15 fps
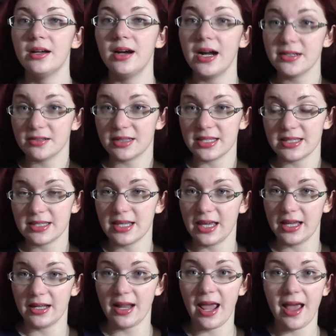under the
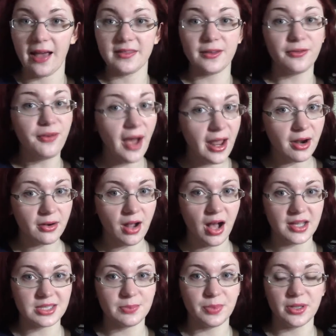Skin and The Fire
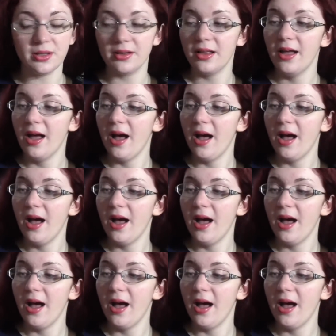Gospel.